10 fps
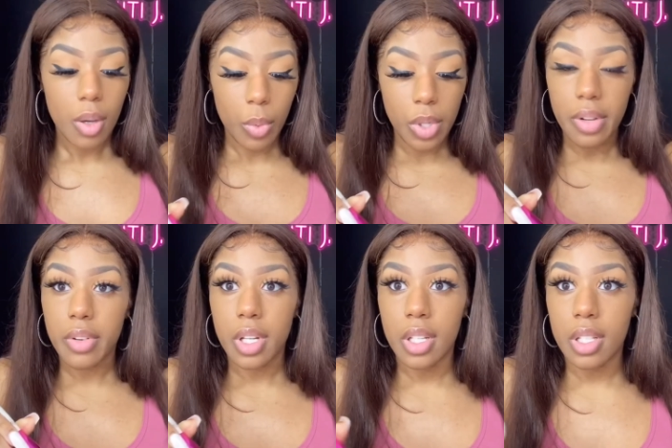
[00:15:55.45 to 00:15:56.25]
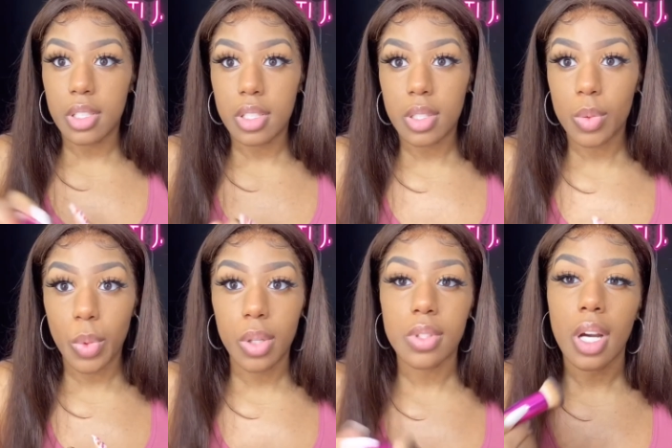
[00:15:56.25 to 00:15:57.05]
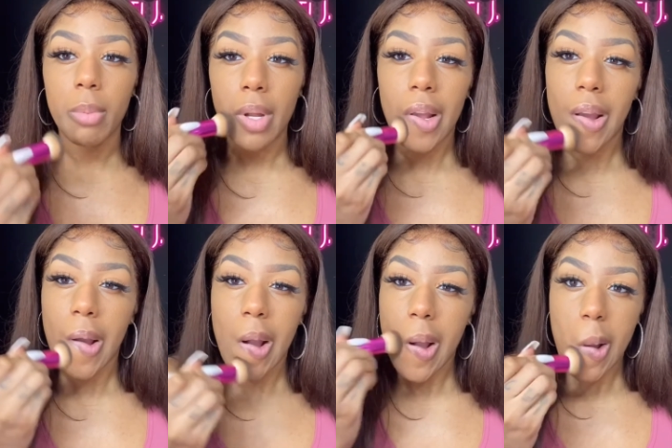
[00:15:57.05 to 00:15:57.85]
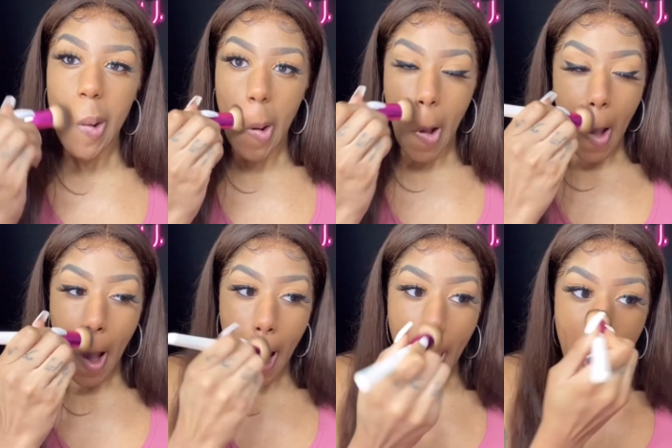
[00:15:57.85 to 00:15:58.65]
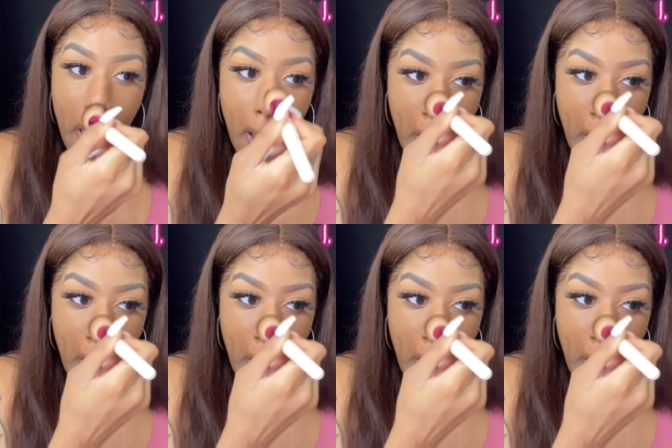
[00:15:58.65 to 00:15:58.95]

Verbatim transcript: whatever it is, we're gonna talk about it. All right.